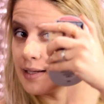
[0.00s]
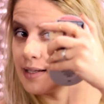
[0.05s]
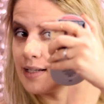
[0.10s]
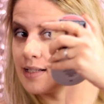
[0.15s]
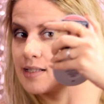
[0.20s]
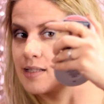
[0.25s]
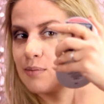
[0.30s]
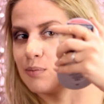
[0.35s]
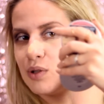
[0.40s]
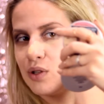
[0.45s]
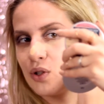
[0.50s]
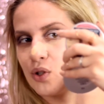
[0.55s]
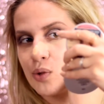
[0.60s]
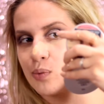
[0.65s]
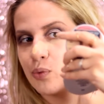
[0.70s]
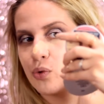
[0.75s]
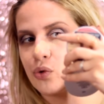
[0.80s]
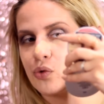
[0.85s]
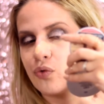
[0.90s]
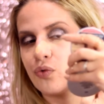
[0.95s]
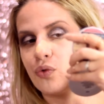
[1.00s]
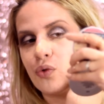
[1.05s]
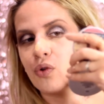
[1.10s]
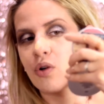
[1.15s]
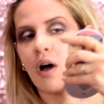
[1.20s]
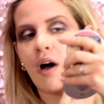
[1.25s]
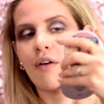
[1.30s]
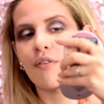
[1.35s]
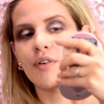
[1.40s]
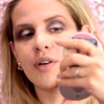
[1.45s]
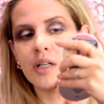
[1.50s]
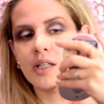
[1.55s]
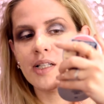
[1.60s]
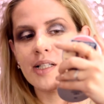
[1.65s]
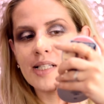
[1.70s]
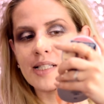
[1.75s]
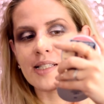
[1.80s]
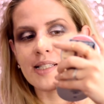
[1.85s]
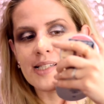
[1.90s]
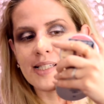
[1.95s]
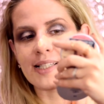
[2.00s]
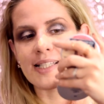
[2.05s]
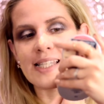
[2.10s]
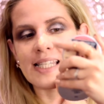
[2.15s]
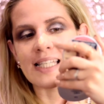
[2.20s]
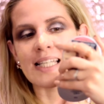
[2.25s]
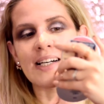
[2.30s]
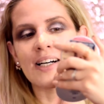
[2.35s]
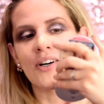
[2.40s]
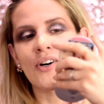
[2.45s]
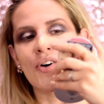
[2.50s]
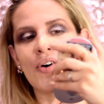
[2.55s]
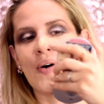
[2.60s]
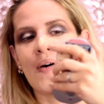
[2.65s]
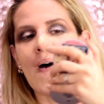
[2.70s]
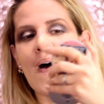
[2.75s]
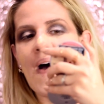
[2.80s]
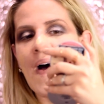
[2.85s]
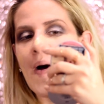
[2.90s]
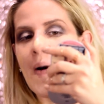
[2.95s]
It's medium to full coverage, so